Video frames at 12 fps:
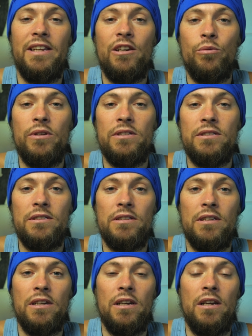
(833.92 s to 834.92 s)
liquids
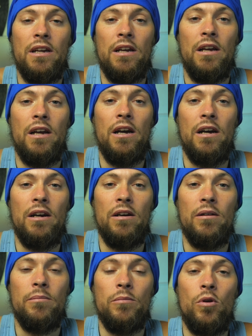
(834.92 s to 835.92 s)

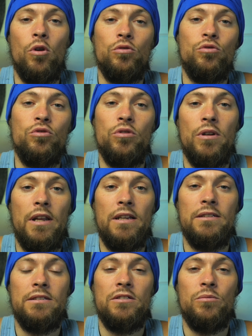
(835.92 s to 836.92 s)
onto your
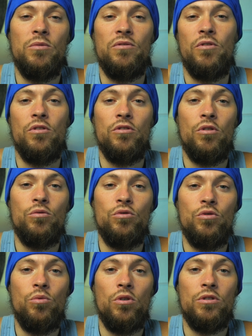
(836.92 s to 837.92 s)
lens before you go to
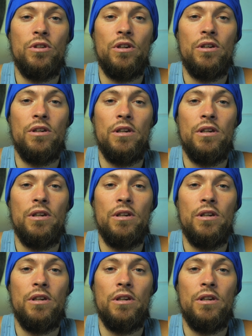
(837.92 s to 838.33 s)
the water.